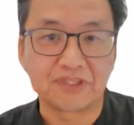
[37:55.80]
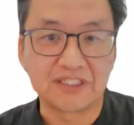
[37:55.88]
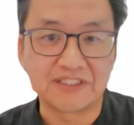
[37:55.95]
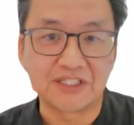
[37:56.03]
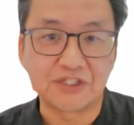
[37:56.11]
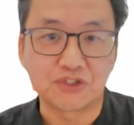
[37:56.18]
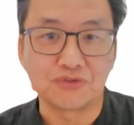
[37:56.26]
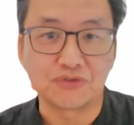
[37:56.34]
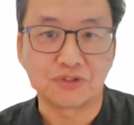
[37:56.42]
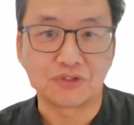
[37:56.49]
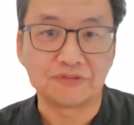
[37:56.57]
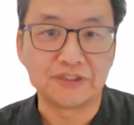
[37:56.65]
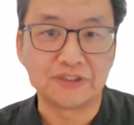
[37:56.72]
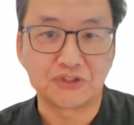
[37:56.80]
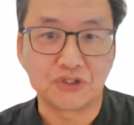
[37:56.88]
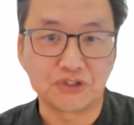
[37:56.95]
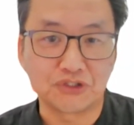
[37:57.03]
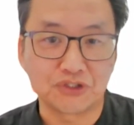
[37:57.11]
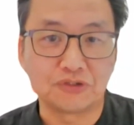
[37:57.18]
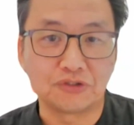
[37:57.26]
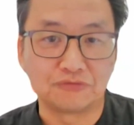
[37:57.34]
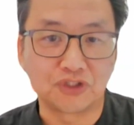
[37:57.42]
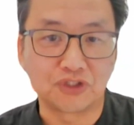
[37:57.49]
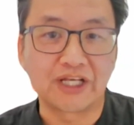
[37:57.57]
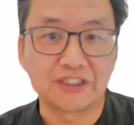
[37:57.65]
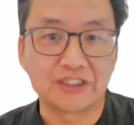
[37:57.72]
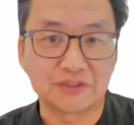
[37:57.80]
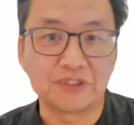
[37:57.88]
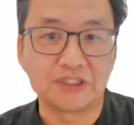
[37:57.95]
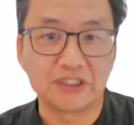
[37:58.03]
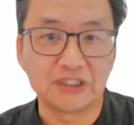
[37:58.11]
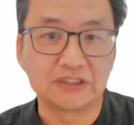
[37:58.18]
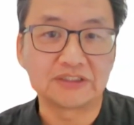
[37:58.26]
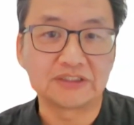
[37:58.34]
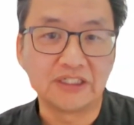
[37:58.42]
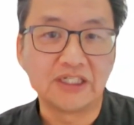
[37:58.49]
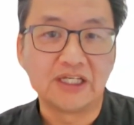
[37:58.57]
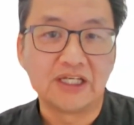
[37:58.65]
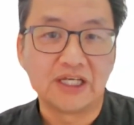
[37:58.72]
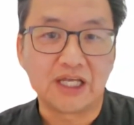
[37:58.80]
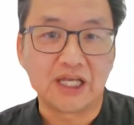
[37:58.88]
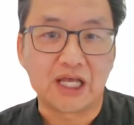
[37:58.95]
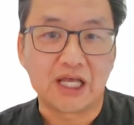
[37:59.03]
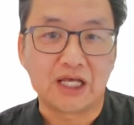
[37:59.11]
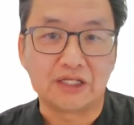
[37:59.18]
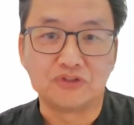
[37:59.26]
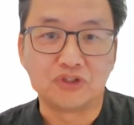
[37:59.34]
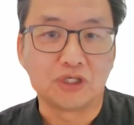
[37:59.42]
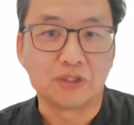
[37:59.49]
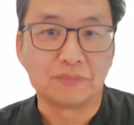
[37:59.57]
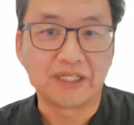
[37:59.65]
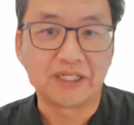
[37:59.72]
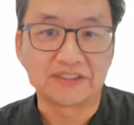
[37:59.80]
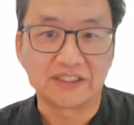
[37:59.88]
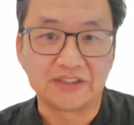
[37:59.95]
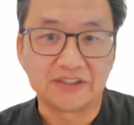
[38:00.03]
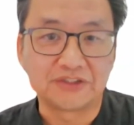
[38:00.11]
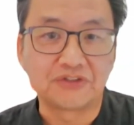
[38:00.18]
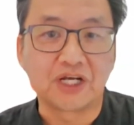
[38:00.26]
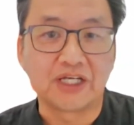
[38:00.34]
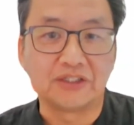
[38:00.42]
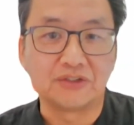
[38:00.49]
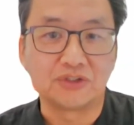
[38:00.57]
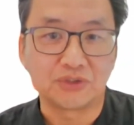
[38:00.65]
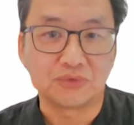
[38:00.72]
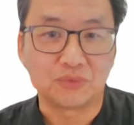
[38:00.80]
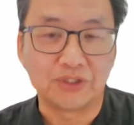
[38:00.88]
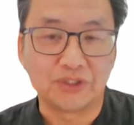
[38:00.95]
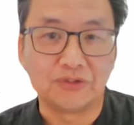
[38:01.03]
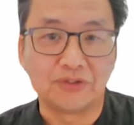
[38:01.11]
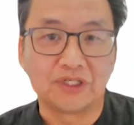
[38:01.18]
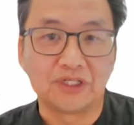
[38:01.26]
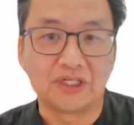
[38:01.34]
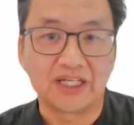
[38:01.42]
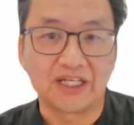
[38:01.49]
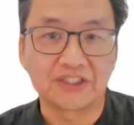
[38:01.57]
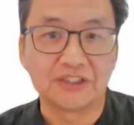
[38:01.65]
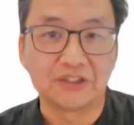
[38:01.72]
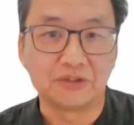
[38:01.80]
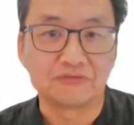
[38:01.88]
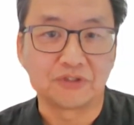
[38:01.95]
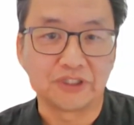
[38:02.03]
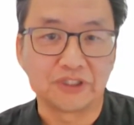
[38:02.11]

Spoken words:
decisions of insertion of drains, because if you've got a bigger size drain, when you are actually going for